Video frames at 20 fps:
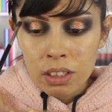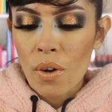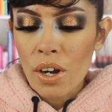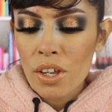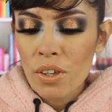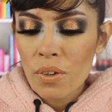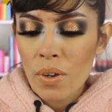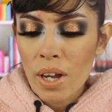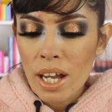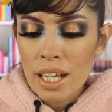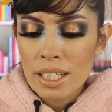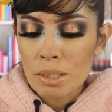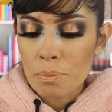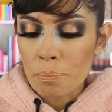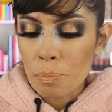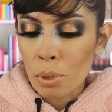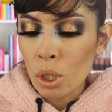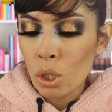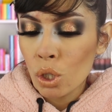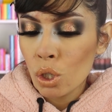All right, you guys,
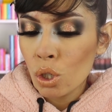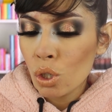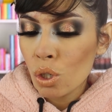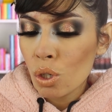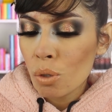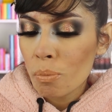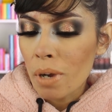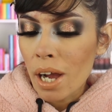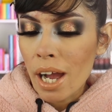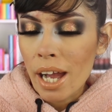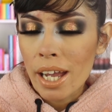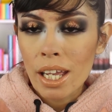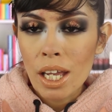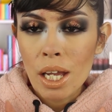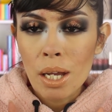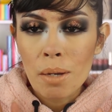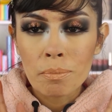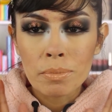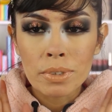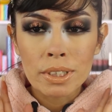boom, I
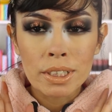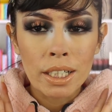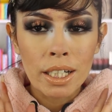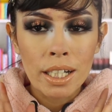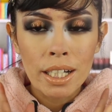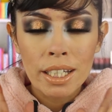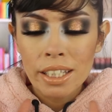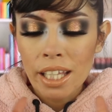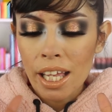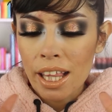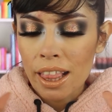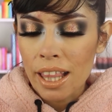am done.